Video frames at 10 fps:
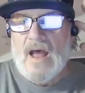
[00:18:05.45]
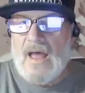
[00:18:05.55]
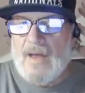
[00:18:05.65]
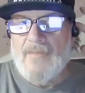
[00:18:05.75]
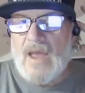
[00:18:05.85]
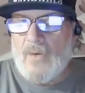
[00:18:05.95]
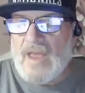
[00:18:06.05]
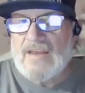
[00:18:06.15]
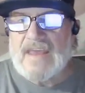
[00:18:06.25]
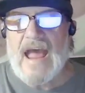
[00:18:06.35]
Uh, may
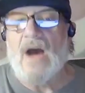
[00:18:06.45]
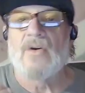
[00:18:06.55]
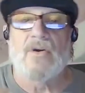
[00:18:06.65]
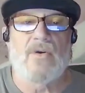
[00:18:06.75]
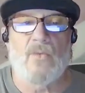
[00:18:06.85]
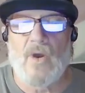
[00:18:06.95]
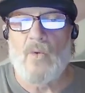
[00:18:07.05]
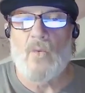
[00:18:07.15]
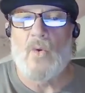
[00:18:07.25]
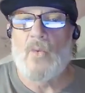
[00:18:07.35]
we encounter
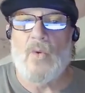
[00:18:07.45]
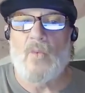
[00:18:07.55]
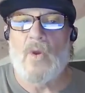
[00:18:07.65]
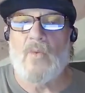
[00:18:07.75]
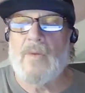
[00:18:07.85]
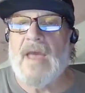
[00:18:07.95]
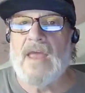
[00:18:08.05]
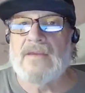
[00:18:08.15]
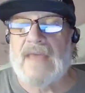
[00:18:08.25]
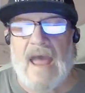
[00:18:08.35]
we, we
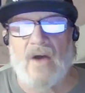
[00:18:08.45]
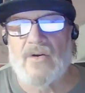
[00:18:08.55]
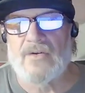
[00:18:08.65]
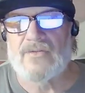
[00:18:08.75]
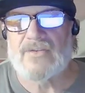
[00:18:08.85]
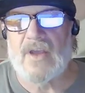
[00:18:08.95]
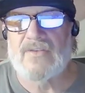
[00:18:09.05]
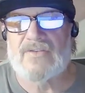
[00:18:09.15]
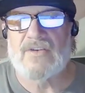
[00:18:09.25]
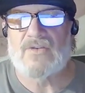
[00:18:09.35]
may encounter uh,
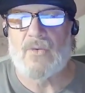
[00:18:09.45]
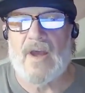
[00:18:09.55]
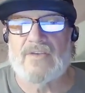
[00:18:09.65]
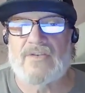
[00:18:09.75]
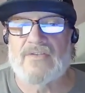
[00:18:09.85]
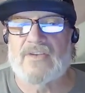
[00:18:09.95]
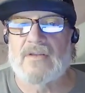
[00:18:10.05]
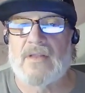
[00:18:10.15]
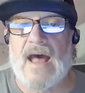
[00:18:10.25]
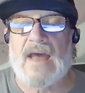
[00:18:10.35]
situations in
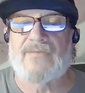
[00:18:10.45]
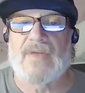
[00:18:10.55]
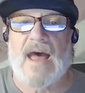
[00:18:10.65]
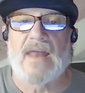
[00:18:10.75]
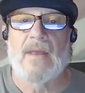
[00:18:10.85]
life that